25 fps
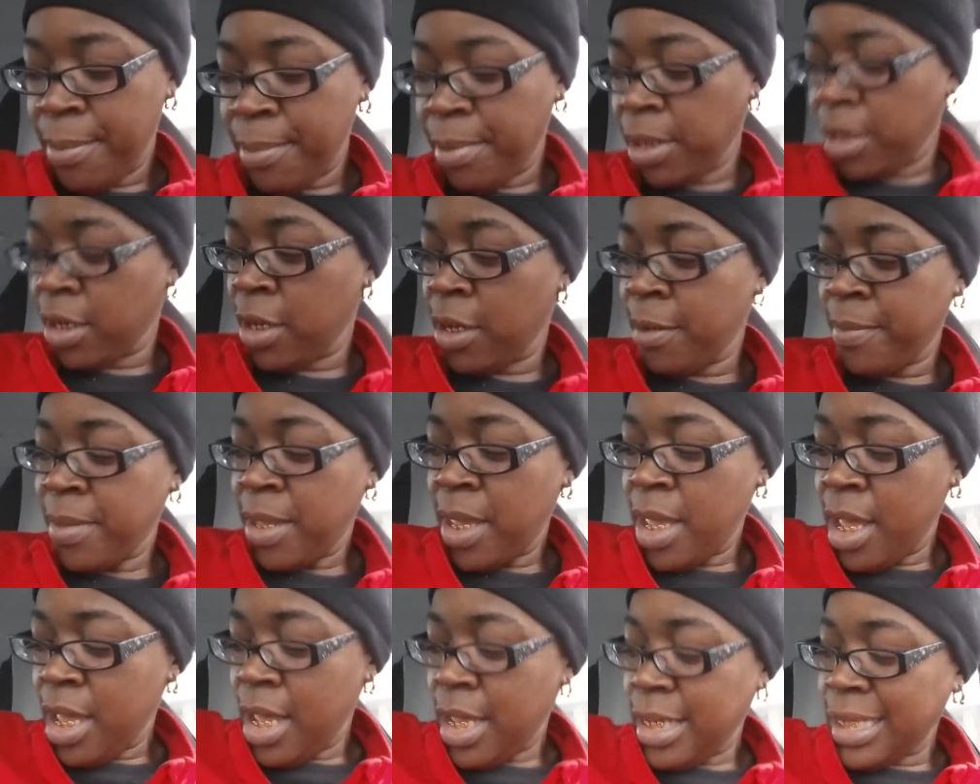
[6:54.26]
But, um,
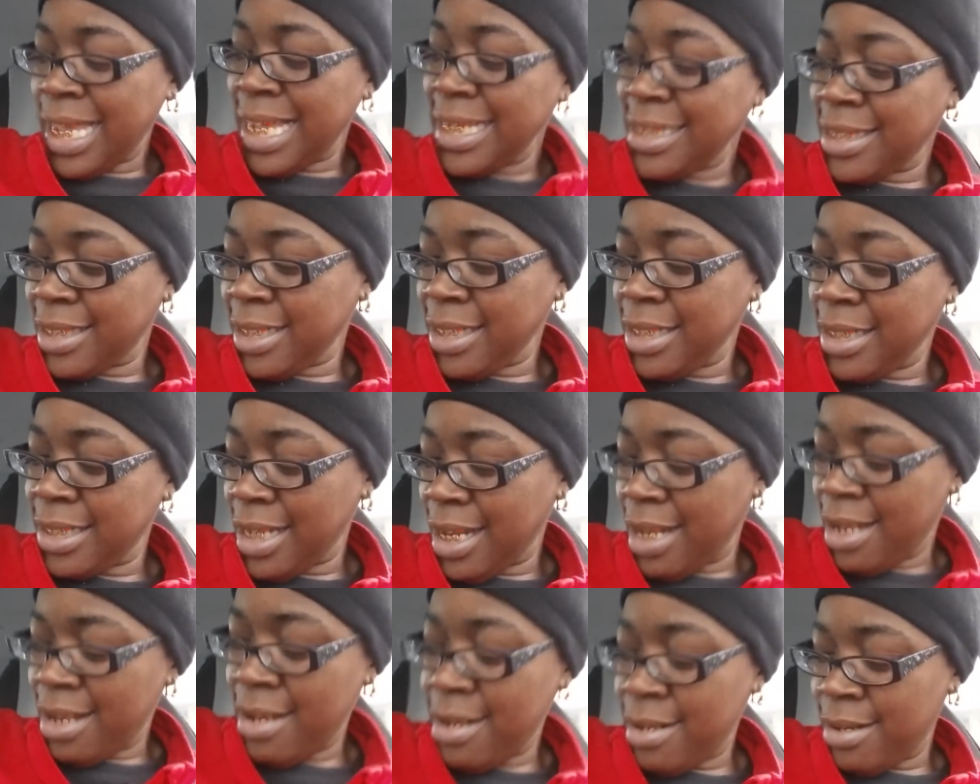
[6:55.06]
that's it,
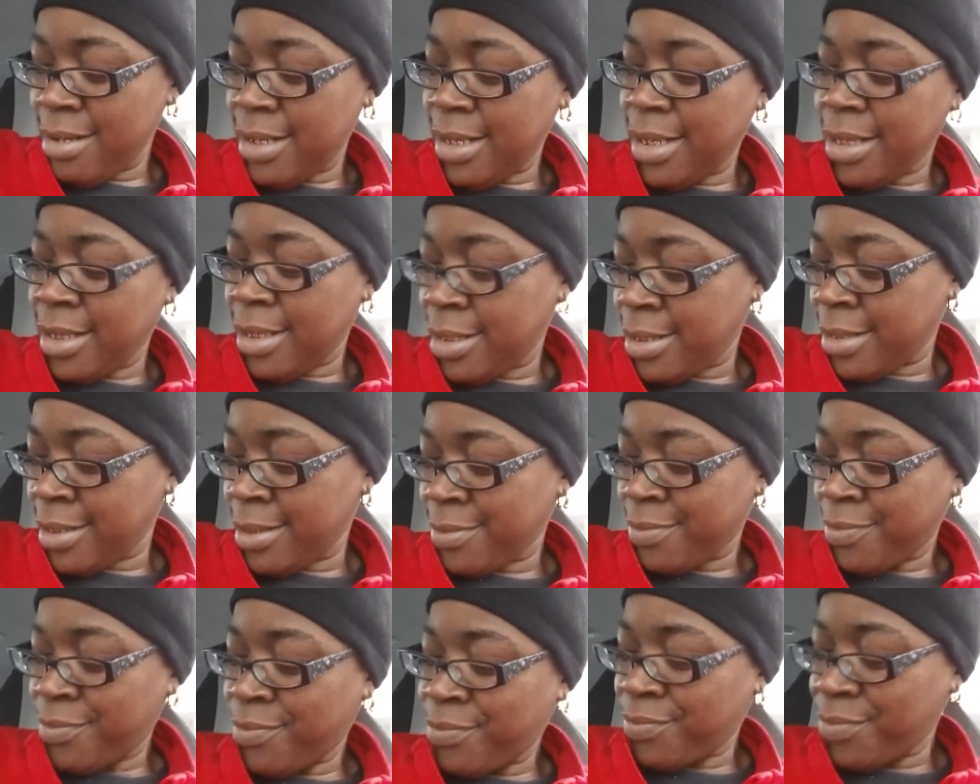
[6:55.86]
y'all.
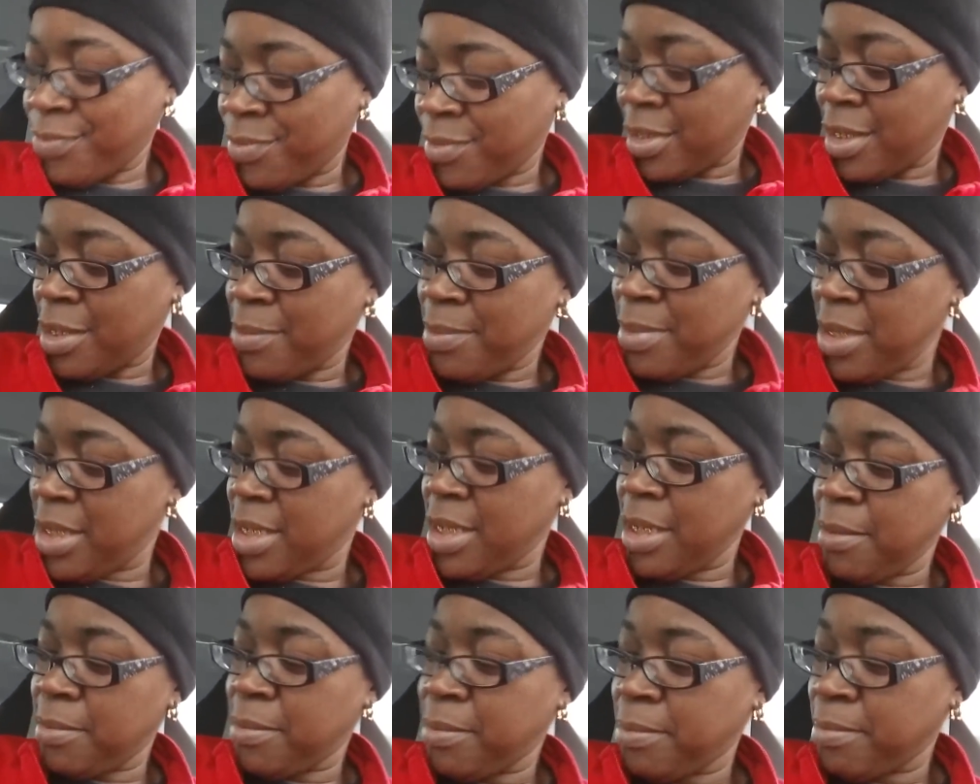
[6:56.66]
And let me
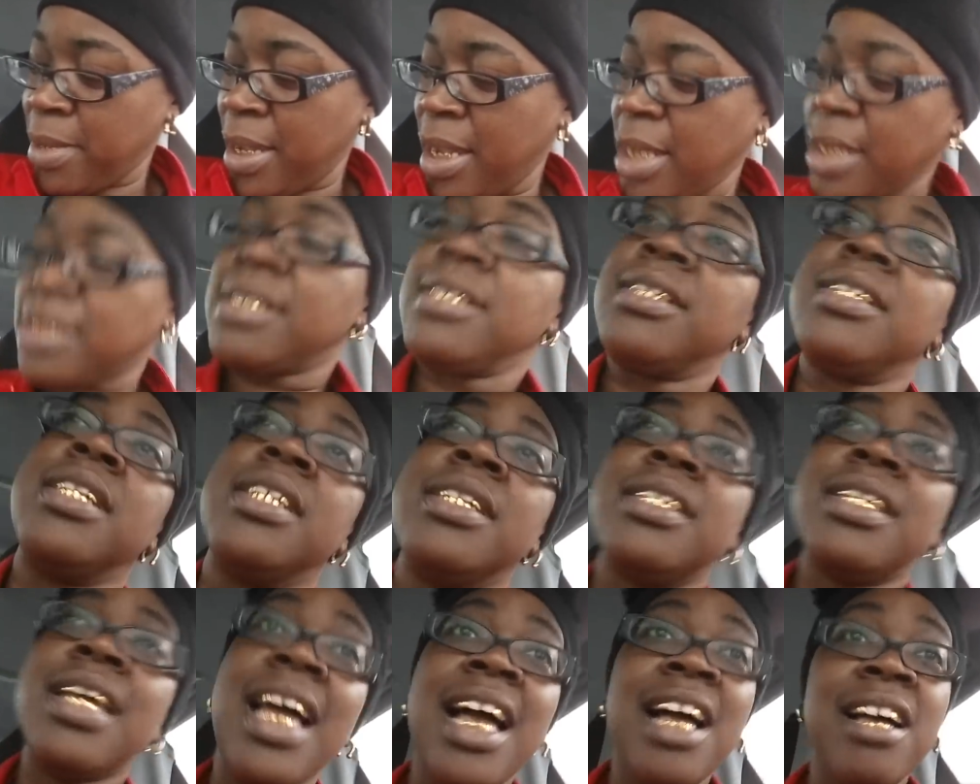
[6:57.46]
get back to
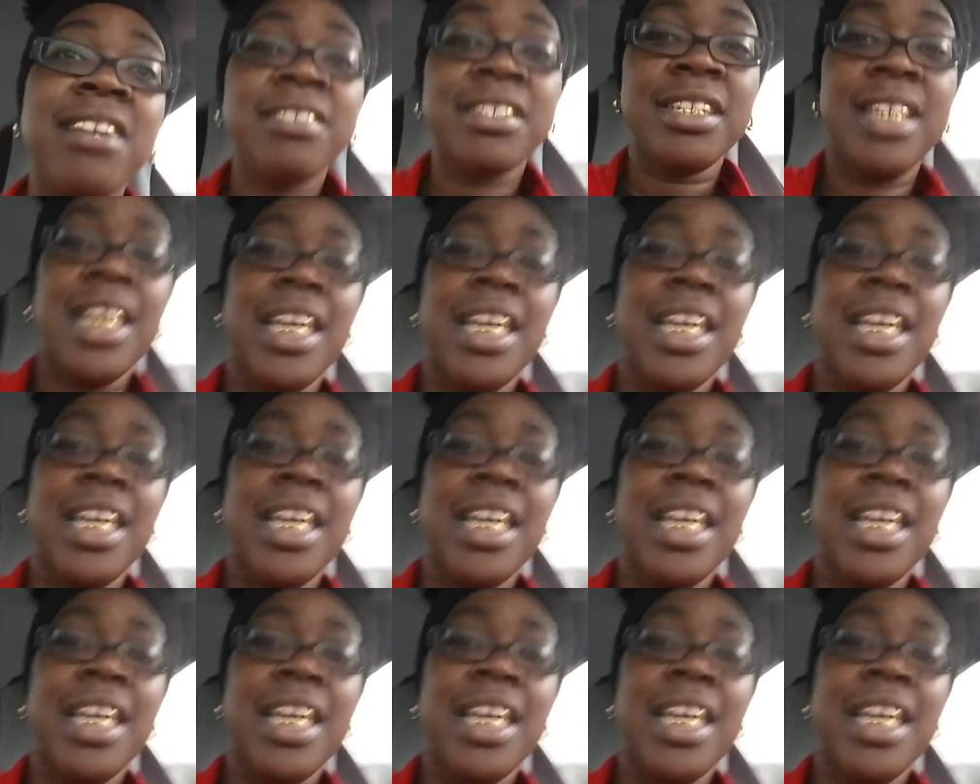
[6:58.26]
this house.